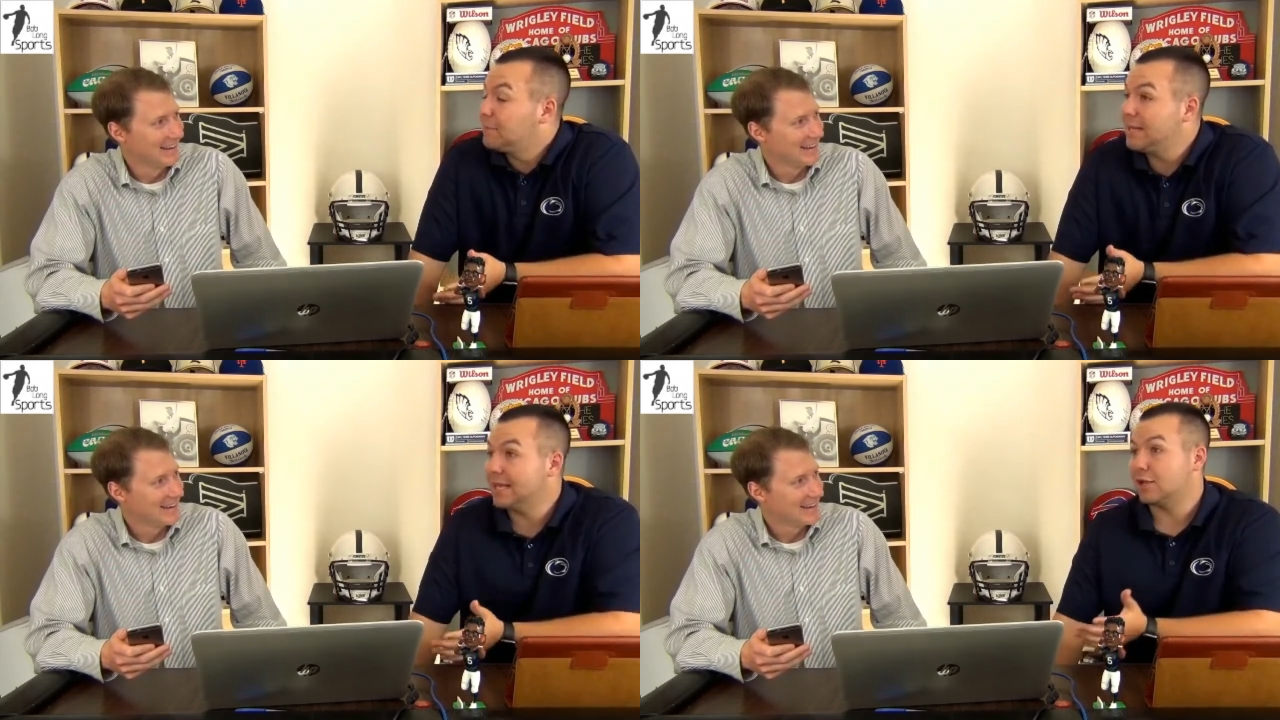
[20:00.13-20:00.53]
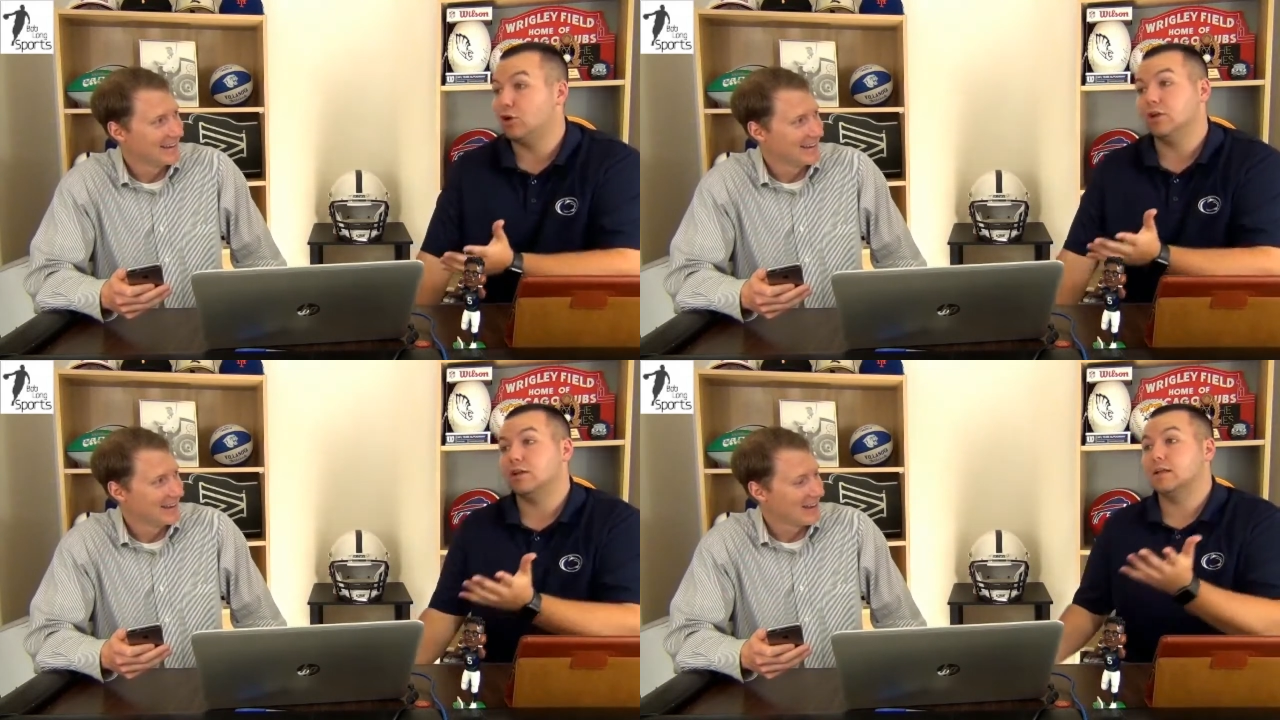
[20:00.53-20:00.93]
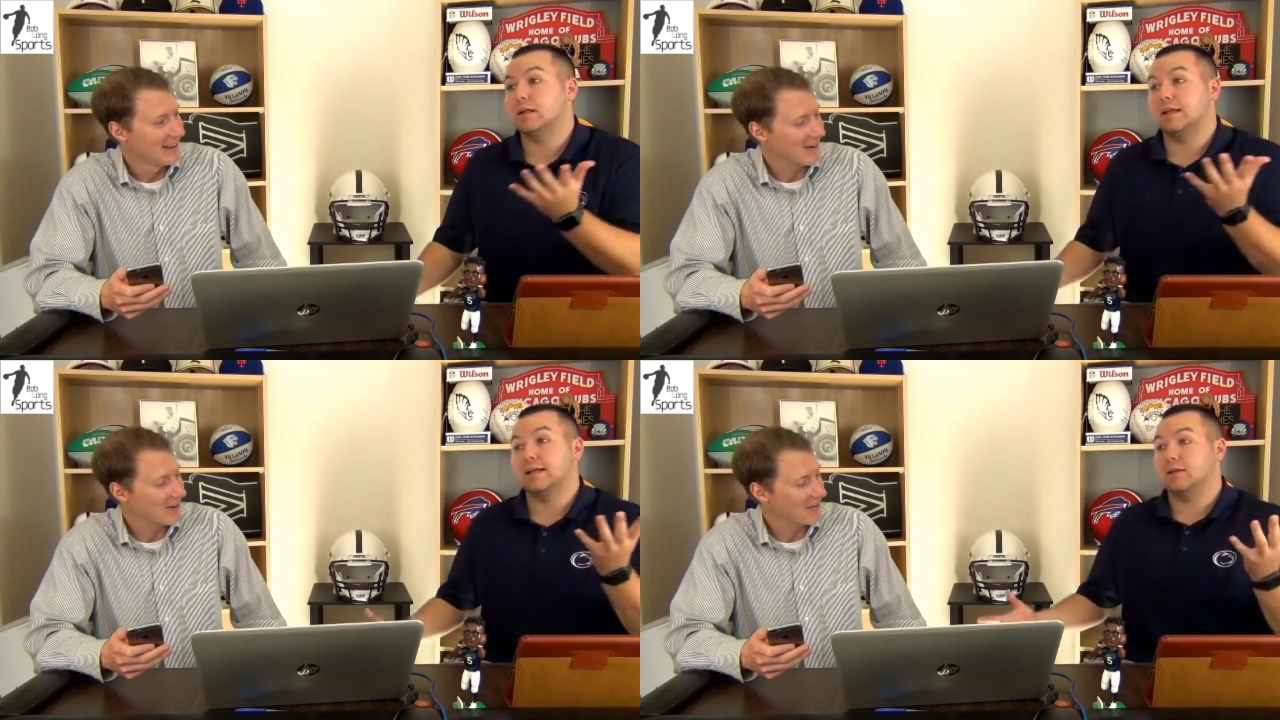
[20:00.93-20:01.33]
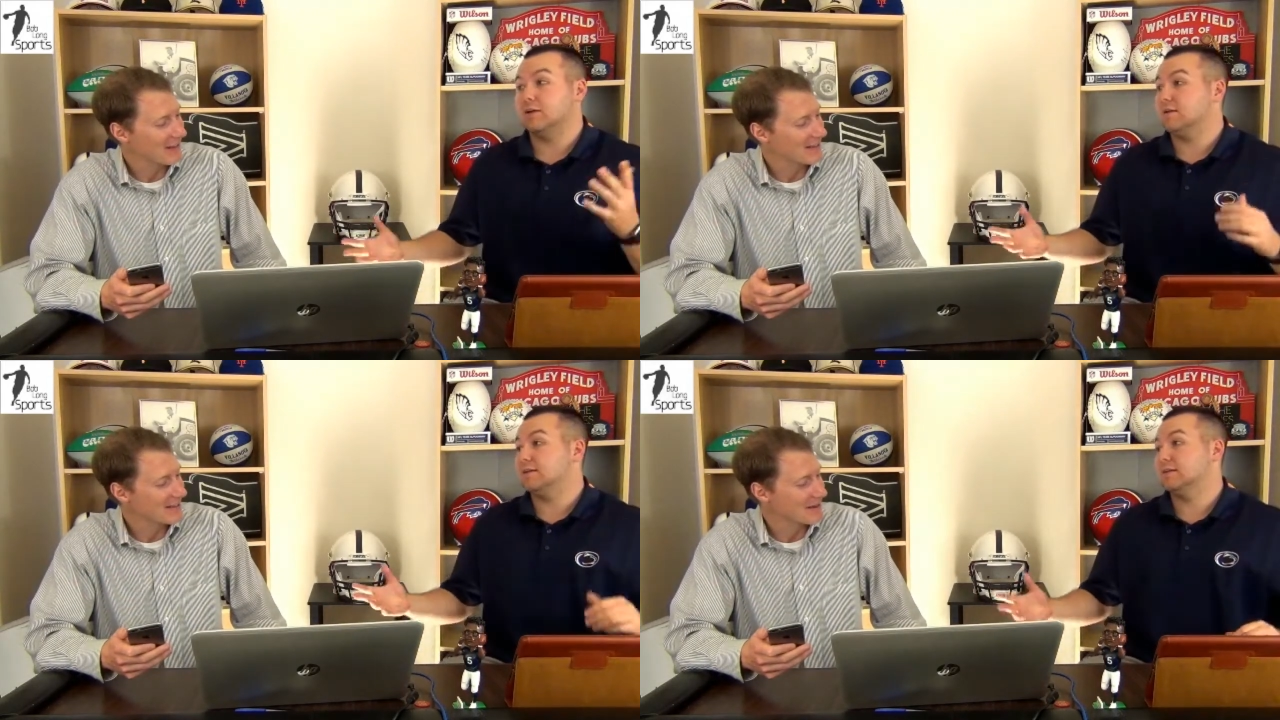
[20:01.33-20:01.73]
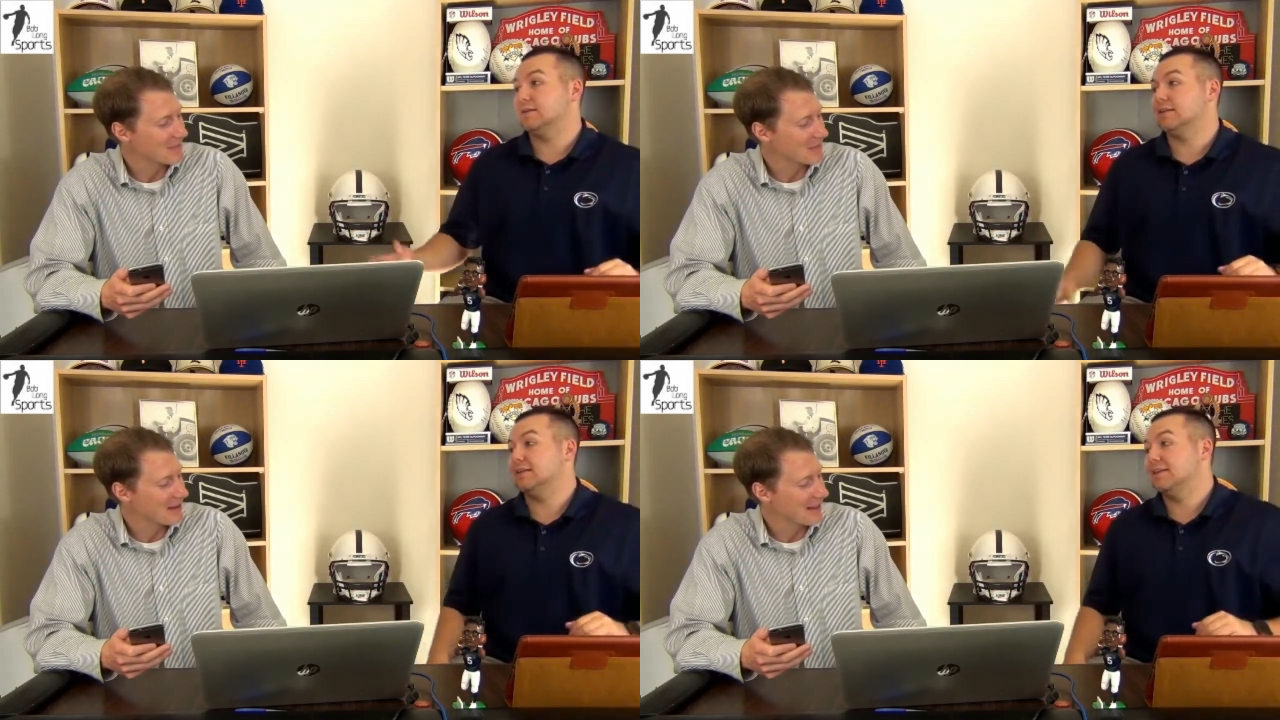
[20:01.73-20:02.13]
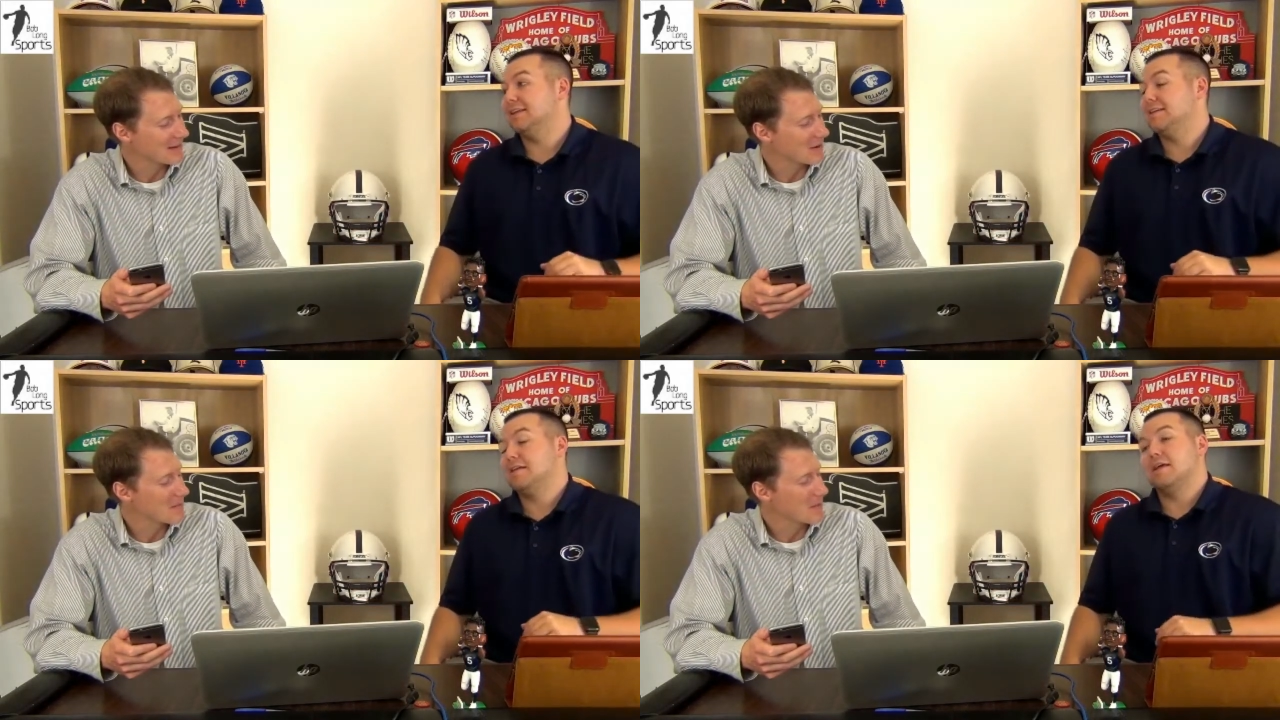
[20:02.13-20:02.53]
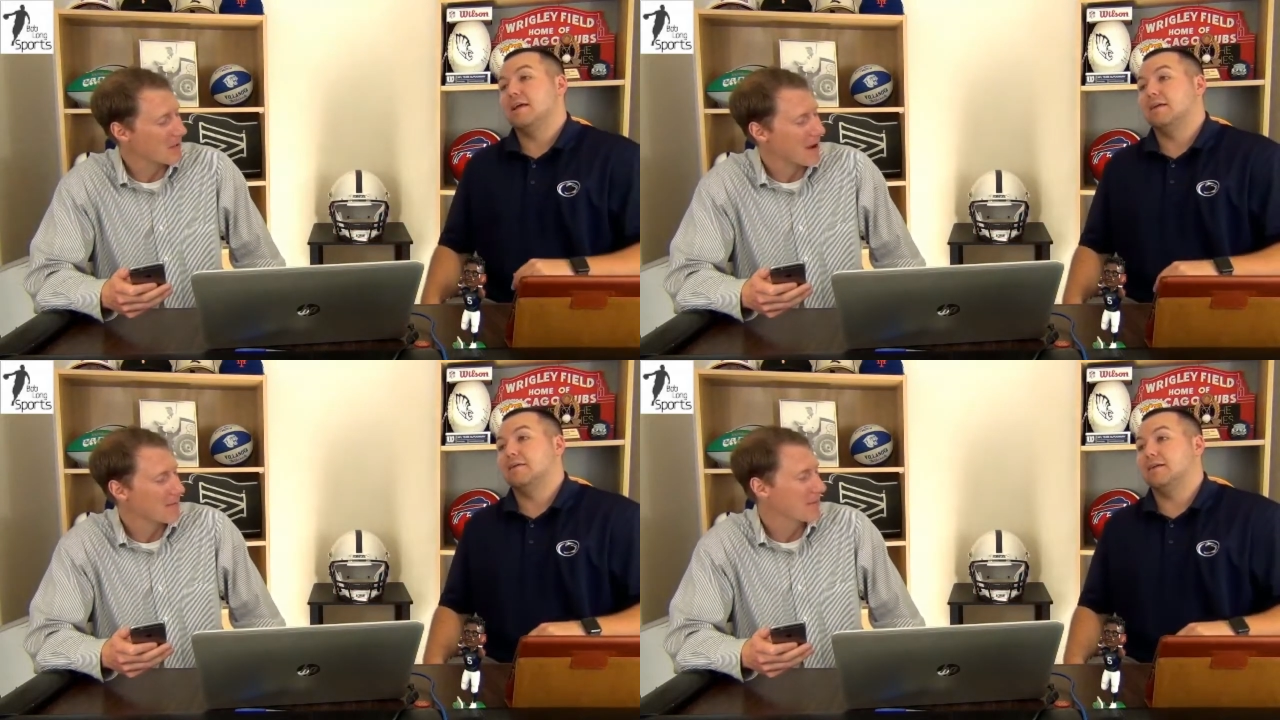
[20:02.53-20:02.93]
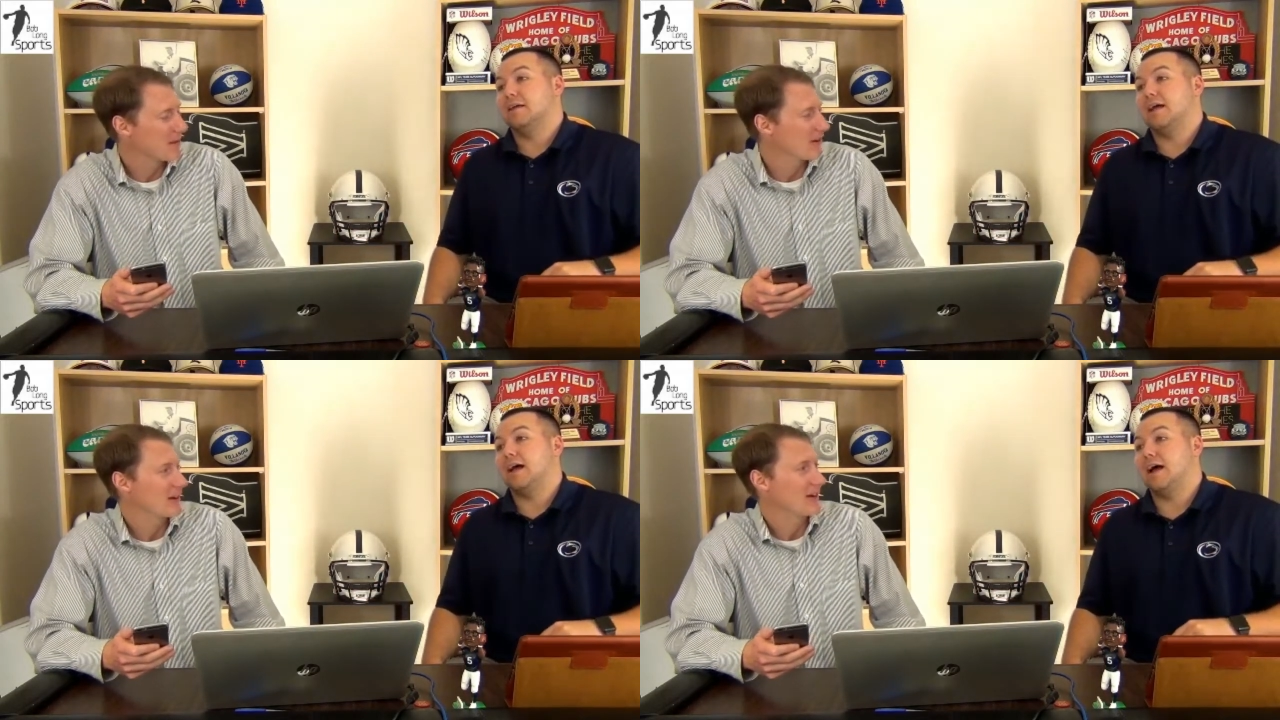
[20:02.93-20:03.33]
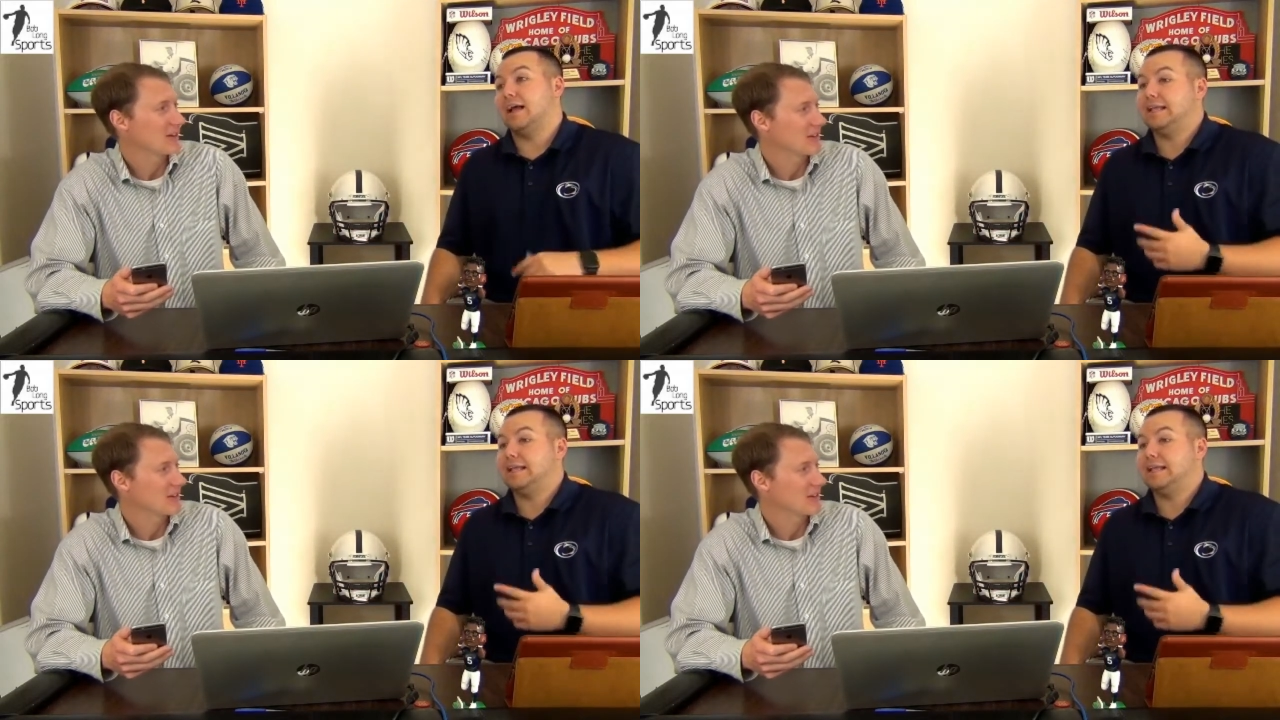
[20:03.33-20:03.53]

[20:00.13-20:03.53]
Speaker 1: I mean, it could. I don't know could. if that's simple math. That might be probability or